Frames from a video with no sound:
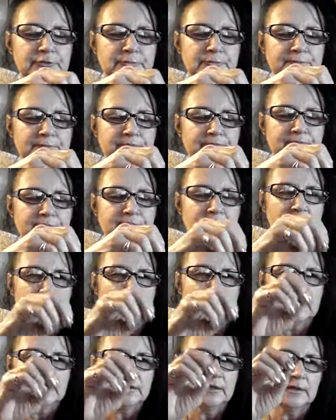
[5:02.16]
do.
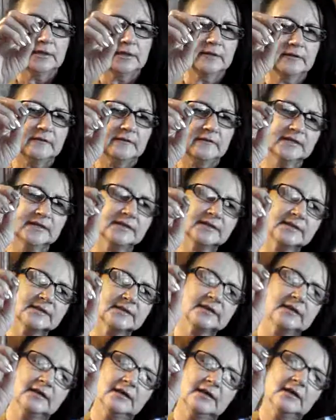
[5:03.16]
This
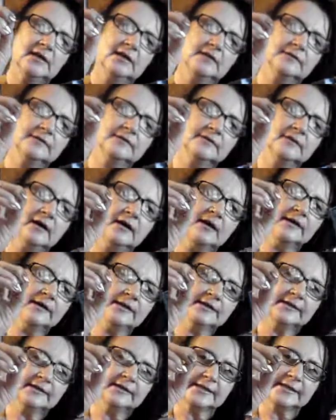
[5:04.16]
is uh, not
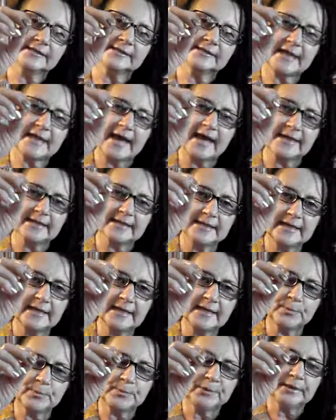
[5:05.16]
an exact
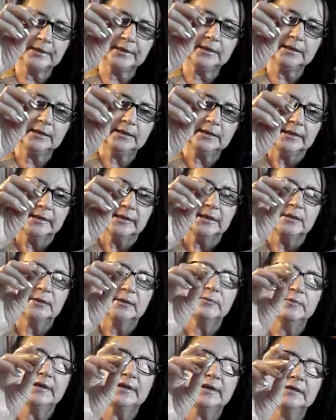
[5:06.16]
tapering,
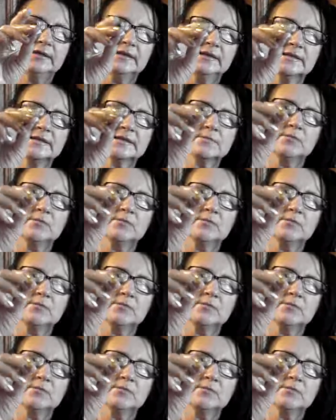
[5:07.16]
but it is